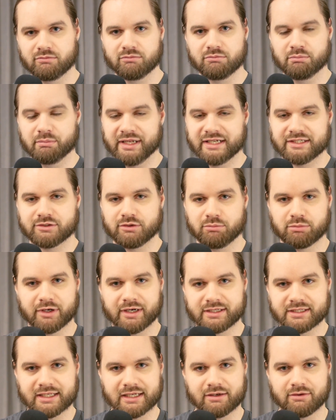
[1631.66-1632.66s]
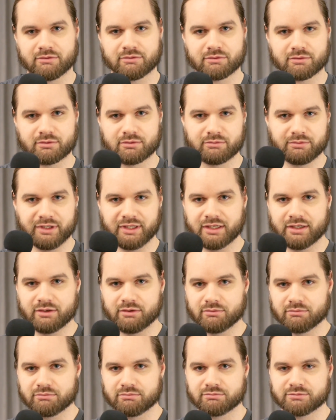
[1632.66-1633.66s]
mental breakdown, or, you
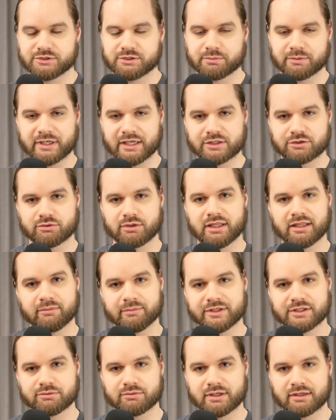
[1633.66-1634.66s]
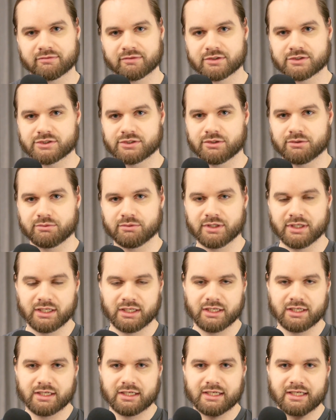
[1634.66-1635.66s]
know, supernatural element or whatever. So
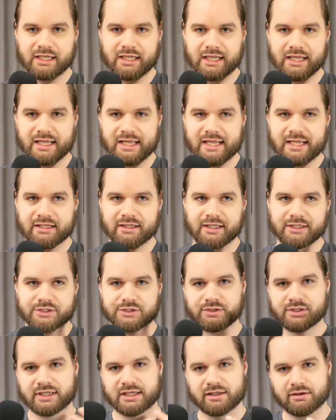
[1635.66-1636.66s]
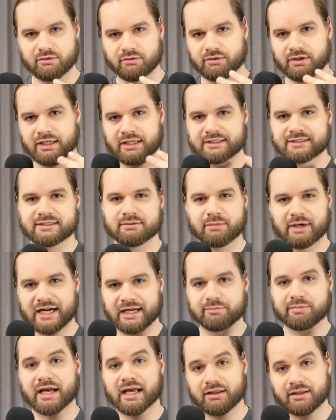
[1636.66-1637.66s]
it lets you kind of, it's the
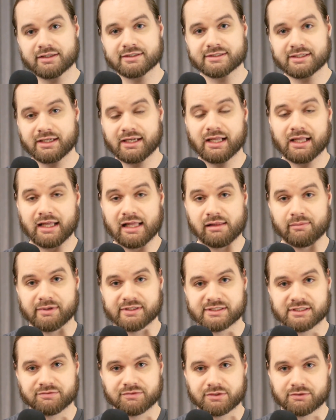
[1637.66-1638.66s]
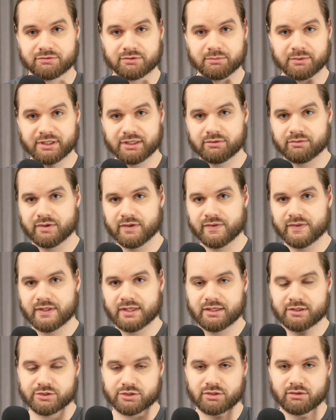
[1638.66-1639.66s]
mind palace elements. If you're familiar with
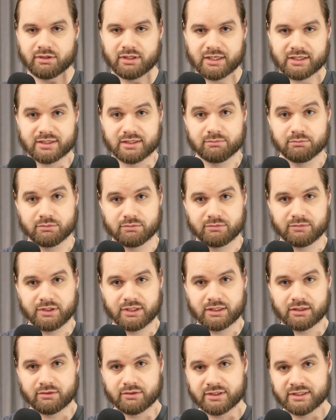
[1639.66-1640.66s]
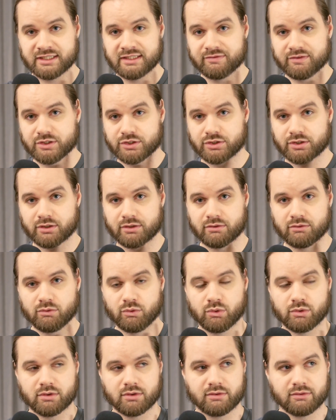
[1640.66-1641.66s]
Sherlock, you know, the TV show,
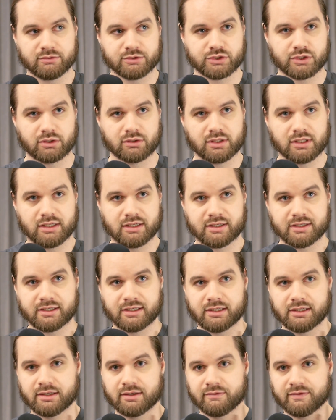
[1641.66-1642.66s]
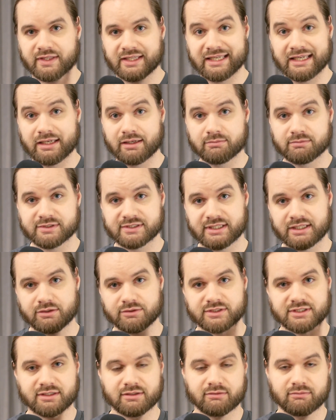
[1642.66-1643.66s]
or Sherlock, the games, they
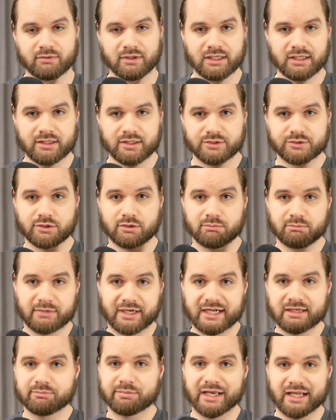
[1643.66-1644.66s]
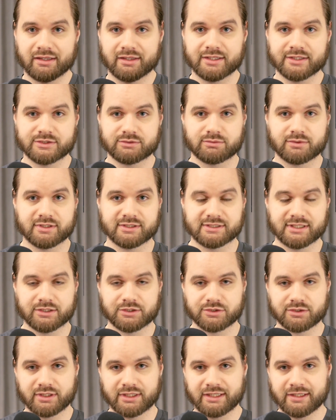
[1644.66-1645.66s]
use the term mind palace, where
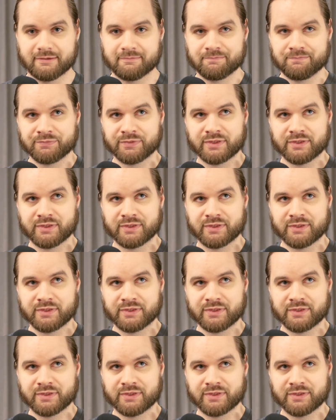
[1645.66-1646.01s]
essentially